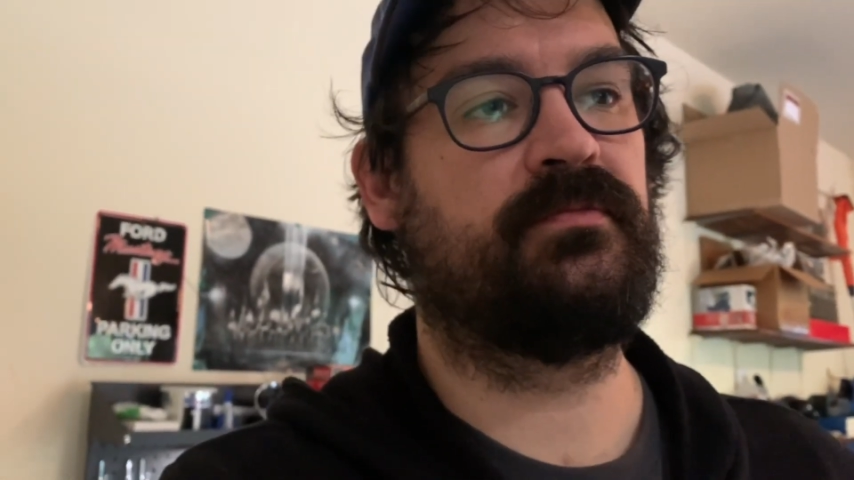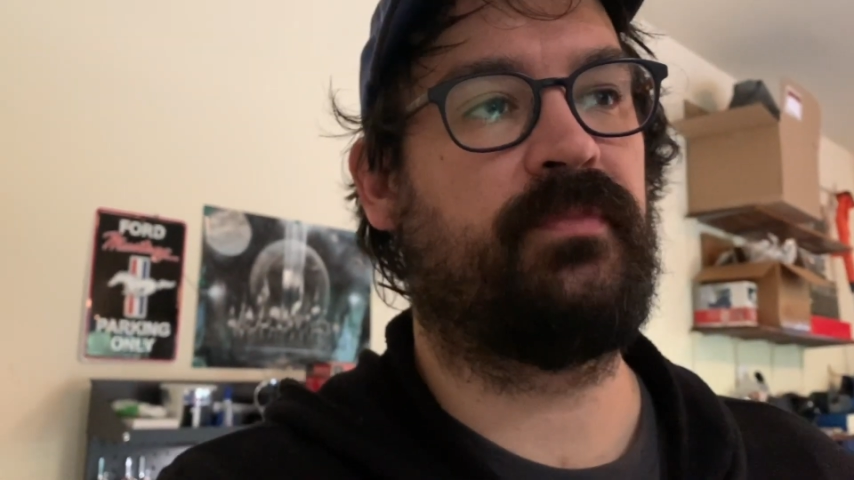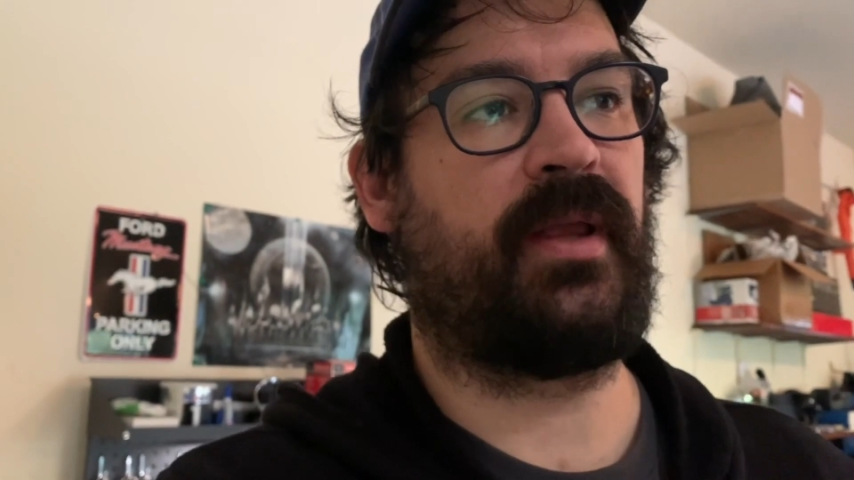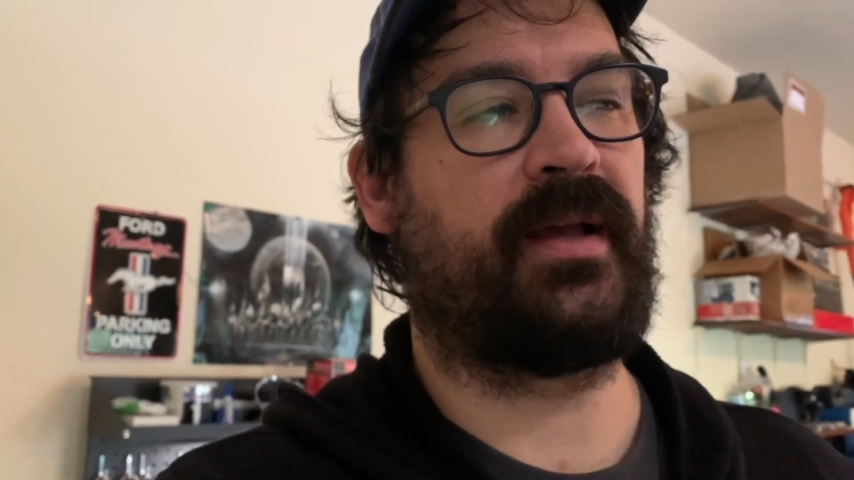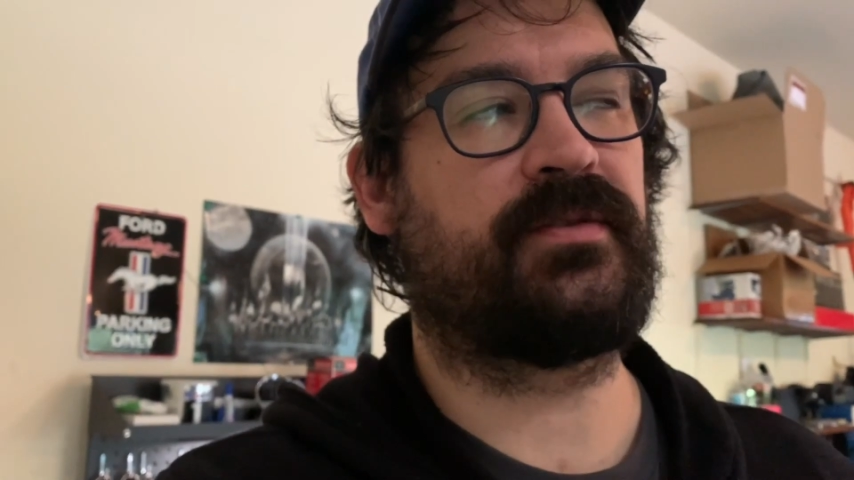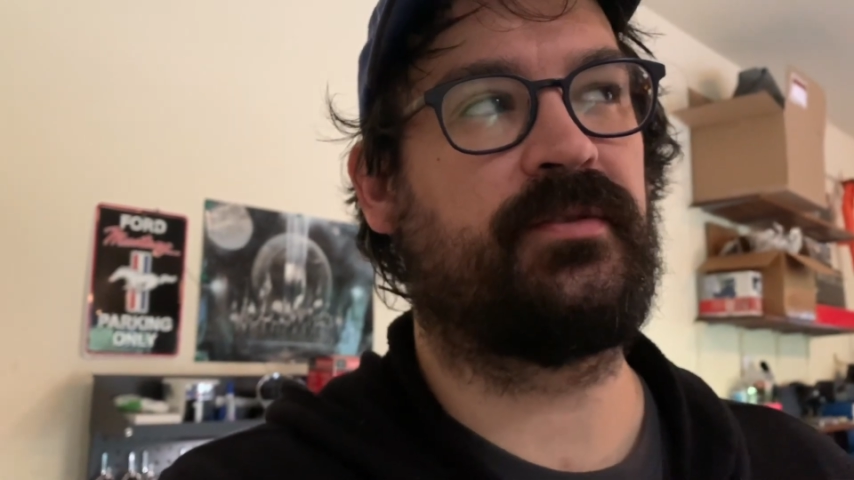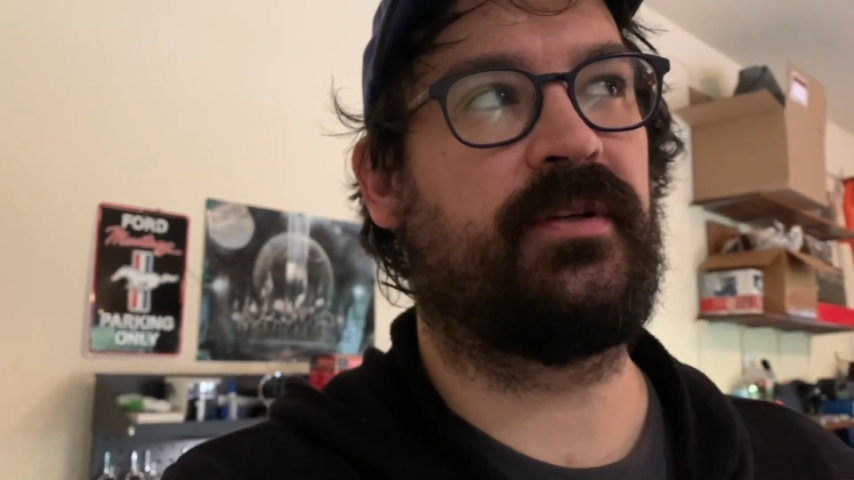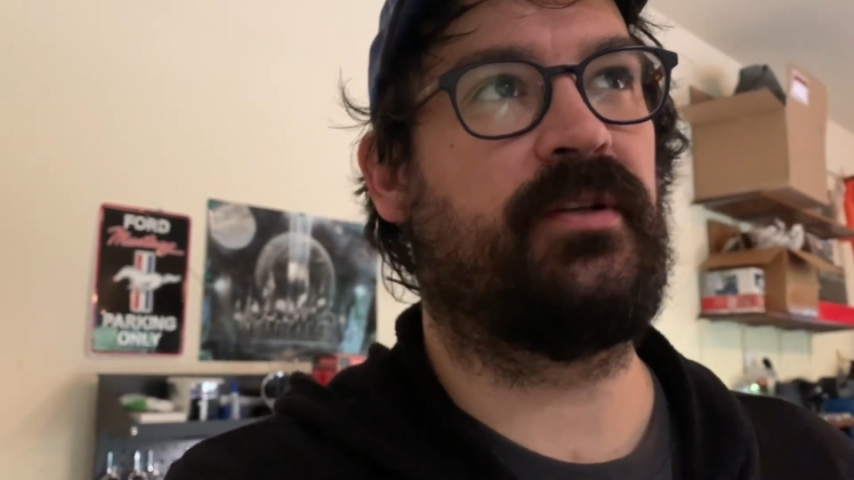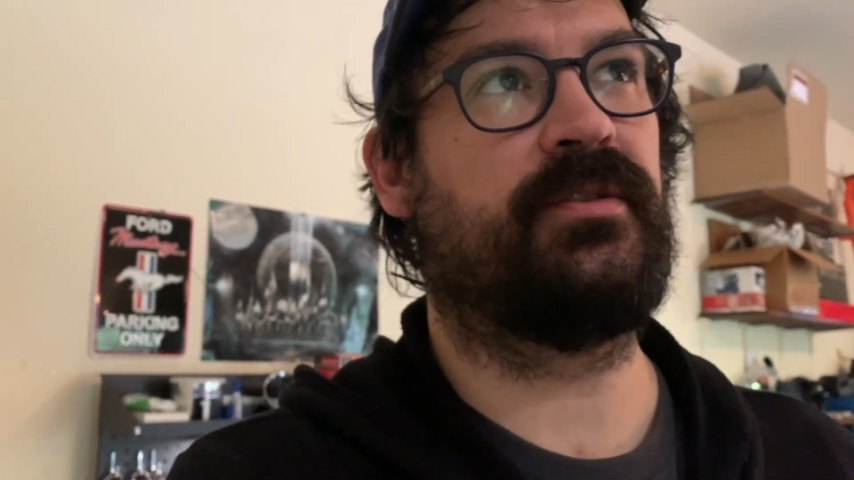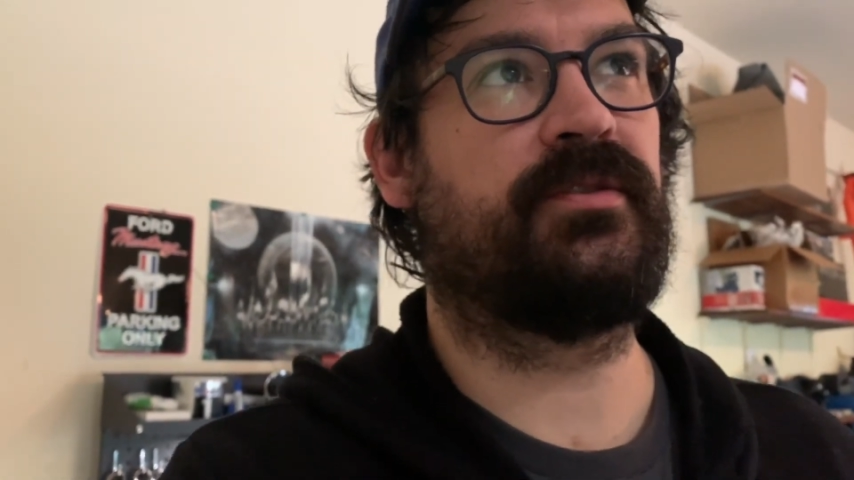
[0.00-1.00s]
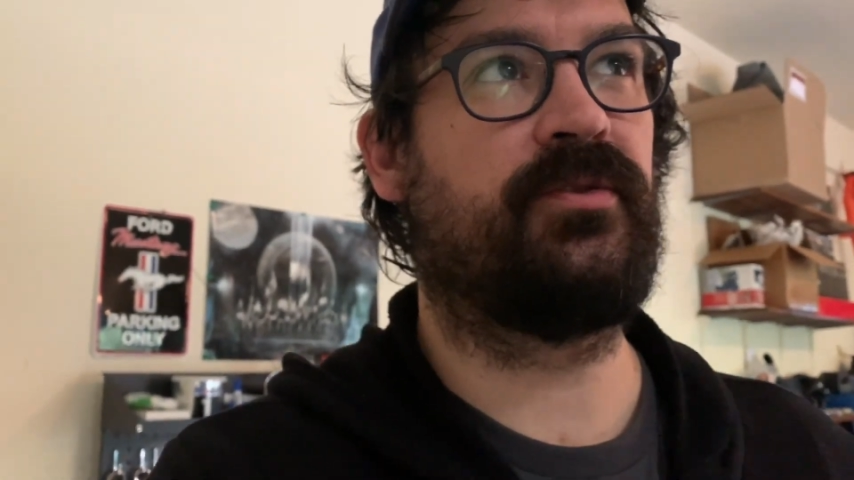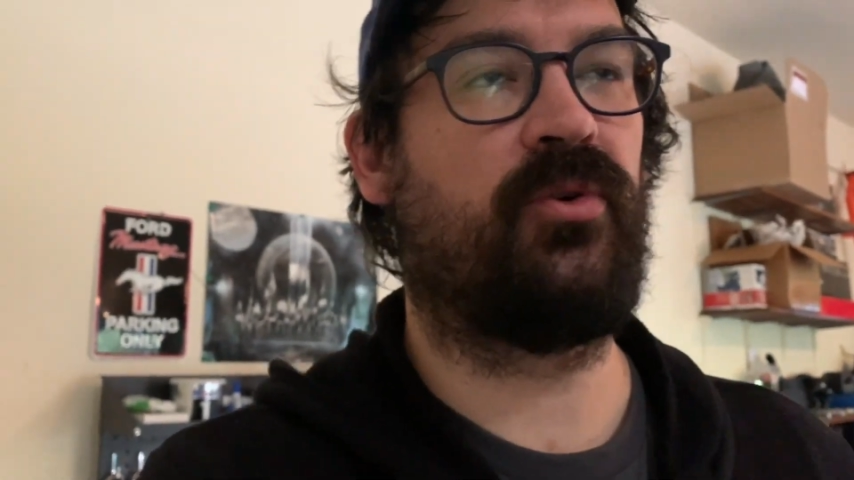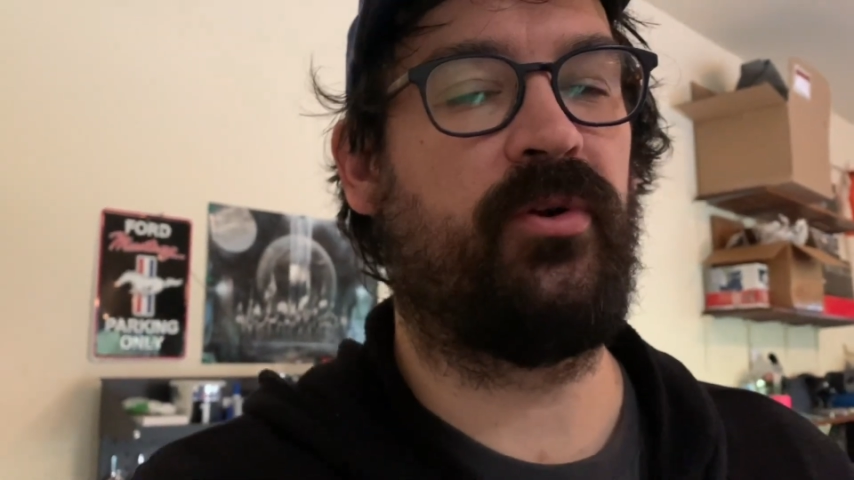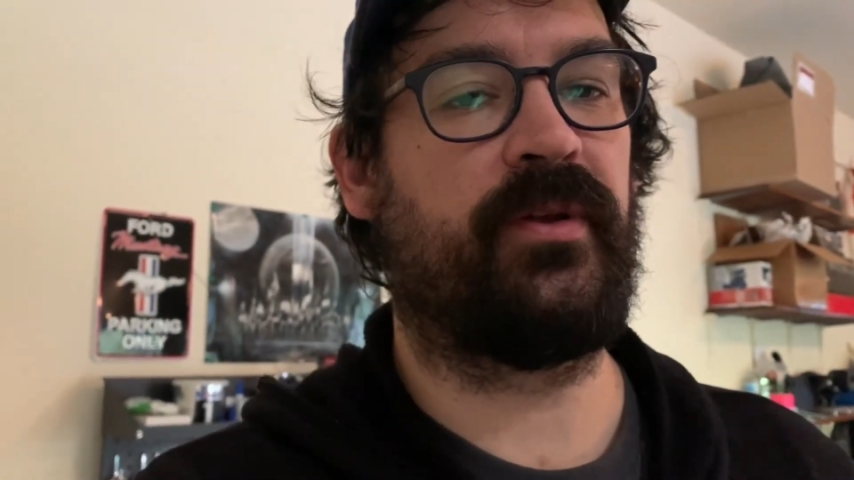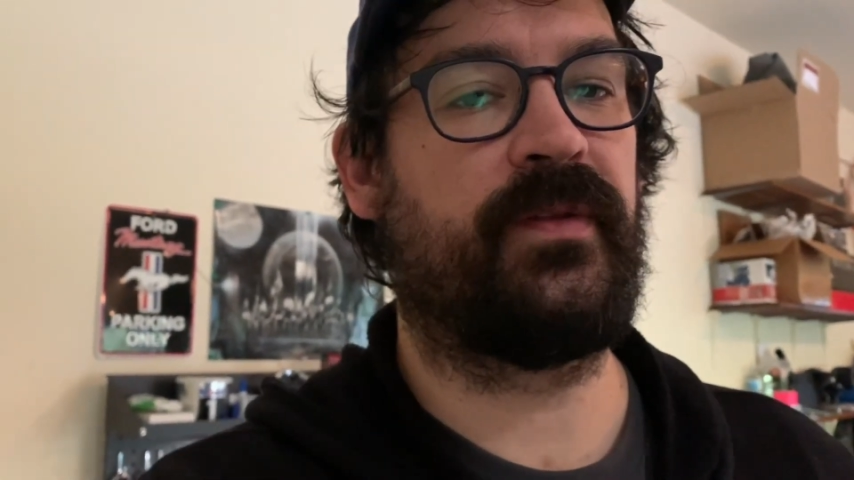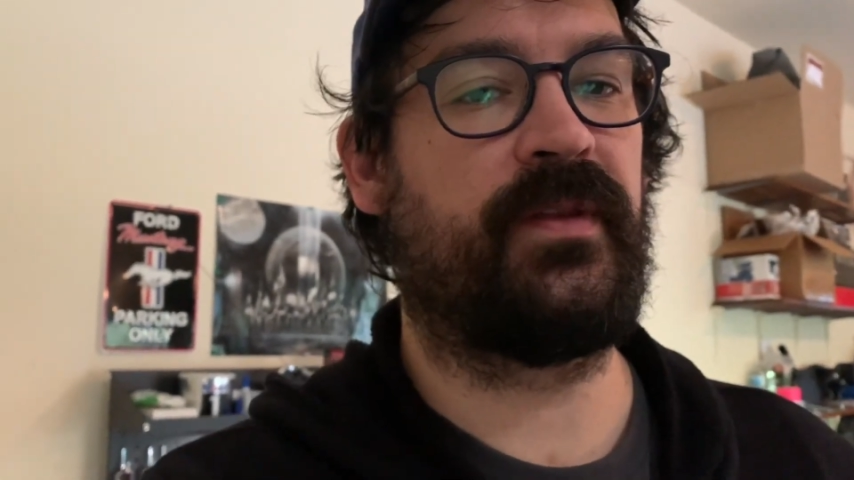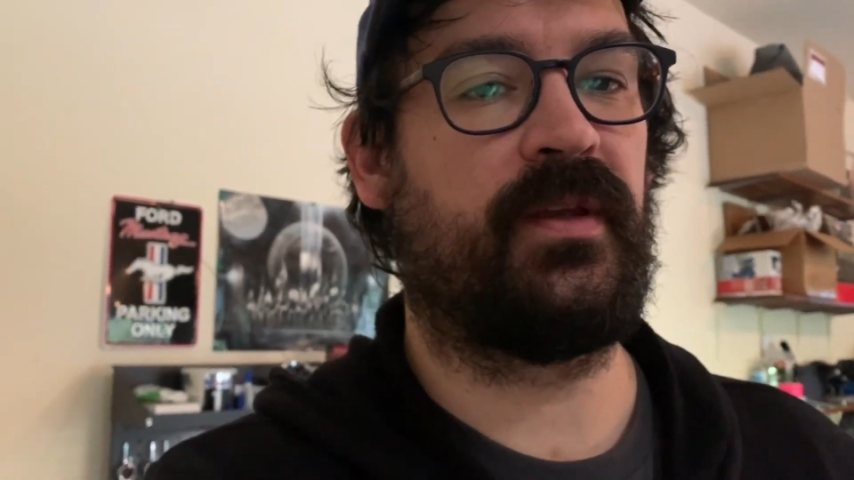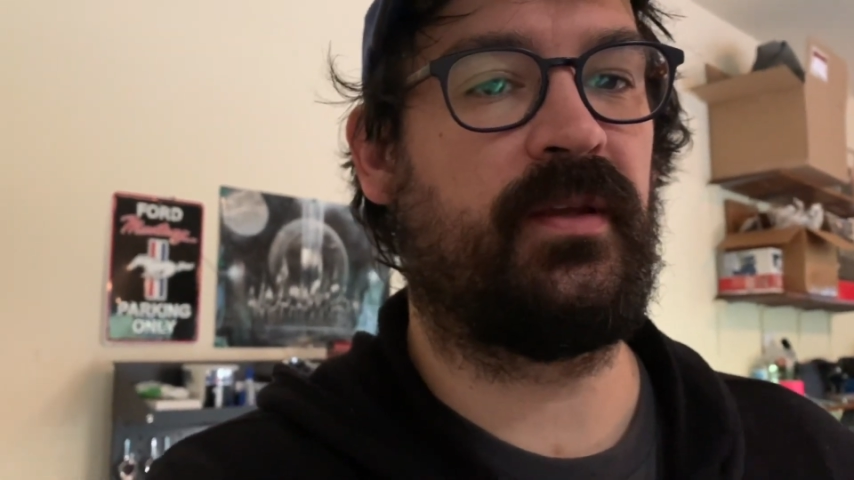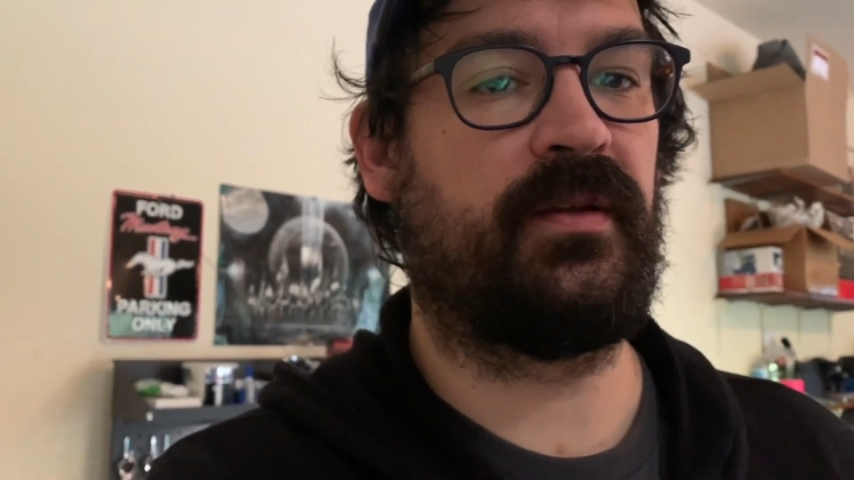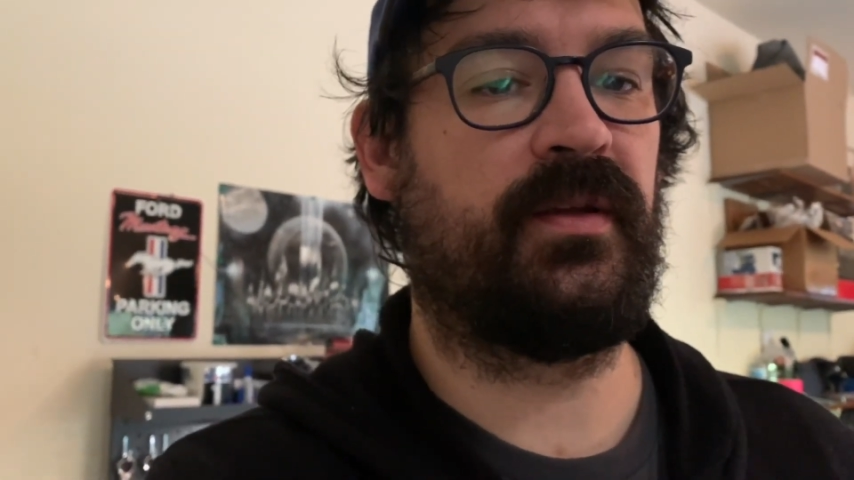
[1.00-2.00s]
blaster ignition coil
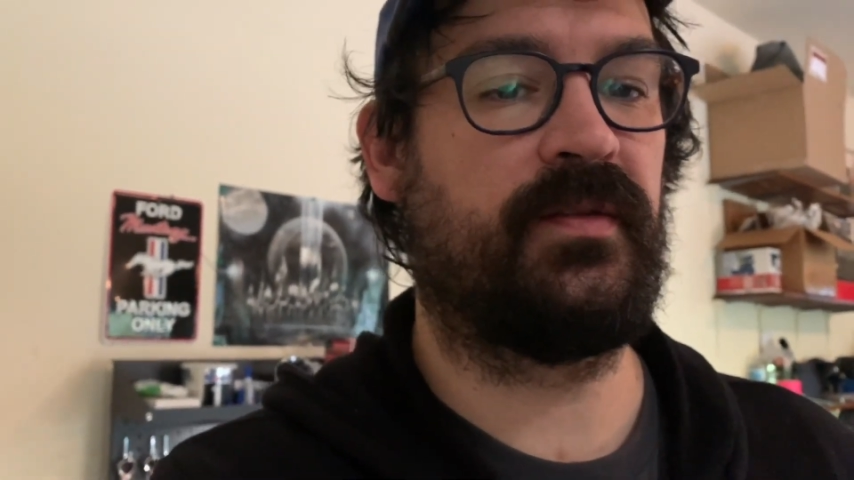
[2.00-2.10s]
thing